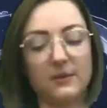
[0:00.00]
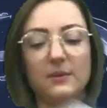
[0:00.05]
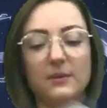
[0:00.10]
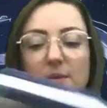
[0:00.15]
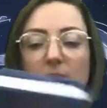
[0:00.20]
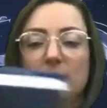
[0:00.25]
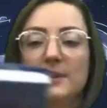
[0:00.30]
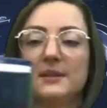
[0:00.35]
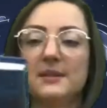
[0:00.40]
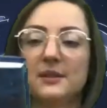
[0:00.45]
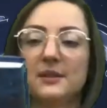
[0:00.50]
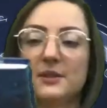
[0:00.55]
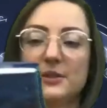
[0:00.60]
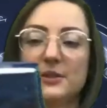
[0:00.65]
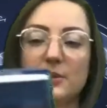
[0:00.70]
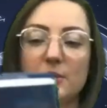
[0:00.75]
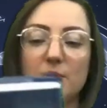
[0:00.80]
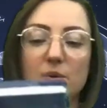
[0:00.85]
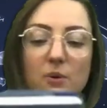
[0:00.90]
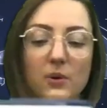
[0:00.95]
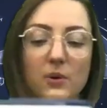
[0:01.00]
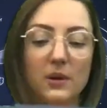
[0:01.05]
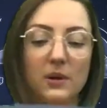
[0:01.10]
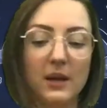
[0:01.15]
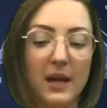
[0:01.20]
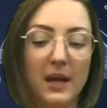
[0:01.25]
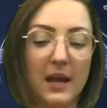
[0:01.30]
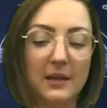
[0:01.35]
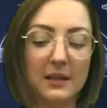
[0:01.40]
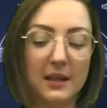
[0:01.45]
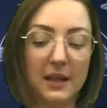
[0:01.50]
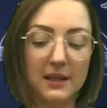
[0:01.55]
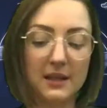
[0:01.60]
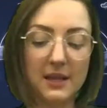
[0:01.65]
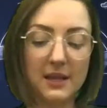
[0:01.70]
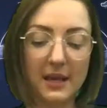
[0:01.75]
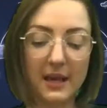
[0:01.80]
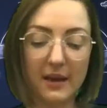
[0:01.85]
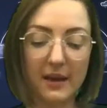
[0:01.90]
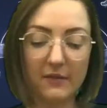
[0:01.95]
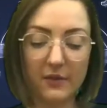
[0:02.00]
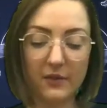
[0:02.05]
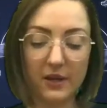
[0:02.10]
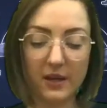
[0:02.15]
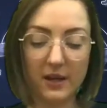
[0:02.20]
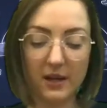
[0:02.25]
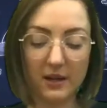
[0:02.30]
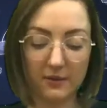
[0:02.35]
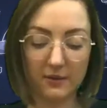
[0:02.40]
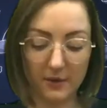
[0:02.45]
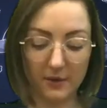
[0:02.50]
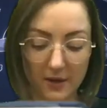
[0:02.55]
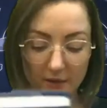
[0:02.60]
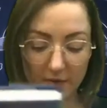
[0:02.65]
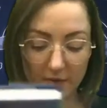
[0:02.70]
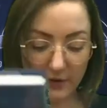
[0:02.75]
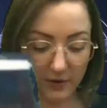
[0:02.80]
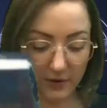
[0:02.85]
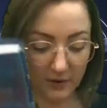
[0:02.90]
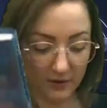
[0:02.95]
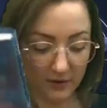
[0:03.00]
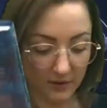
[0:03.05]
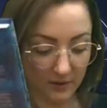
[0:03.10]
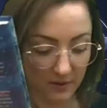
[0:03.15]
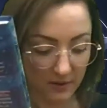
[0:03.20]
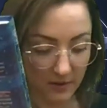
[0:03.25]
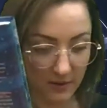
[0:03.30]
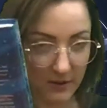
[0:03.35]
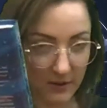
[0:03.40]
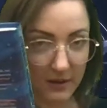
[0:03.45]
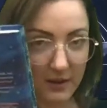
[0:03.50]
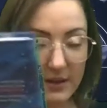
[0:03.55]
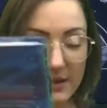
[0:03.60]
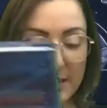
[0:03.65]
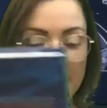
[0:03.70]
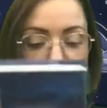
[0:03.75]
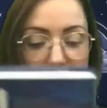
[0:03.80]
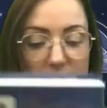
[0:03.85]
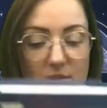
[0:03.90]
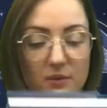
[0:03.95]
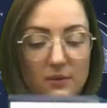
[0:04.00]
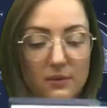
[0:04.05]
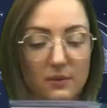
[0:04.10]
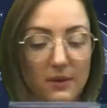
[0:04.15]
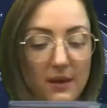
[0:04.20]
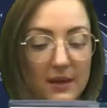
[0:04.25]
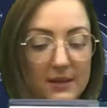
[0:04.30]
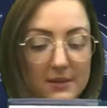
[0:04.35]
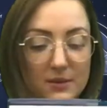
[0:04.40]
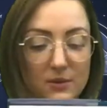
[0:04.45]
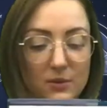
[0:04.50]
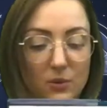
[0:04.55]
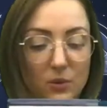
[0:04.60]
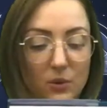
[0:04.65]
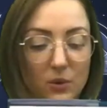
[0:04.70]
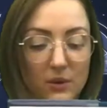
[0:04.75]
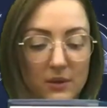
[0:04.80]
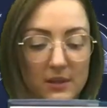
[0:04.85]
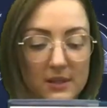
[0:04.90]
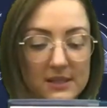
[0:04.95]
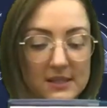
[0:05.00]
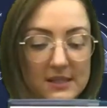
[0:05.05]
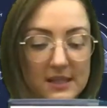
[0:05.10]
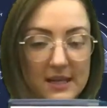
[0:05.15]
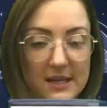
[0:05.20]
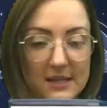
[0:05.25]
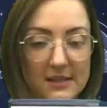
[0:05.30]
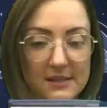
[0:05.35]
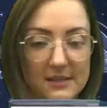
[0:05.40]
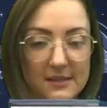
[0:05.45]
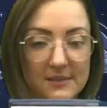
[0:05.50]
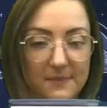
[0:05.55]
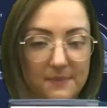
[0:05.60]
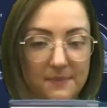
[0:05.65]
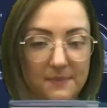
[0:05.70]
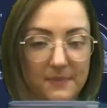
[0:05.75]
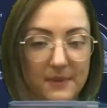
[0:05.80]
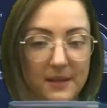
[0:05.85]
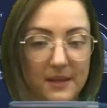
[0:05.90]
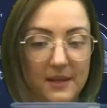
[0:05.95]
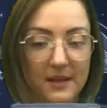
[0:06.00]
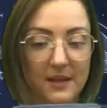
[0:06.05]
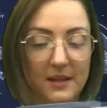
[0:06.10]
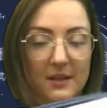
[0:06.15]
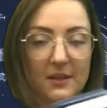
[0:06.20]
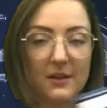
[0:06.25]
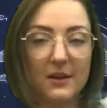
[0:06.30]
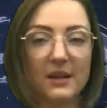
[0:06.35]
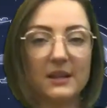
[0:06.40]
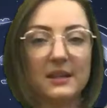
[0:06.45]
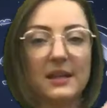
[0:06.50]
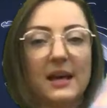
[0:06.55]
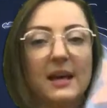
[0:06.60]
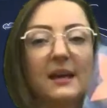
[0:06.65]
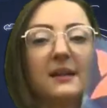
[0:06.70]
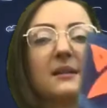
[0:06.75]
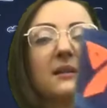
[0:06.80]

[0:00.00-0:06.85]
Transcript: Ooh, this looks so cool. I think every cover is cool these days. Look at that.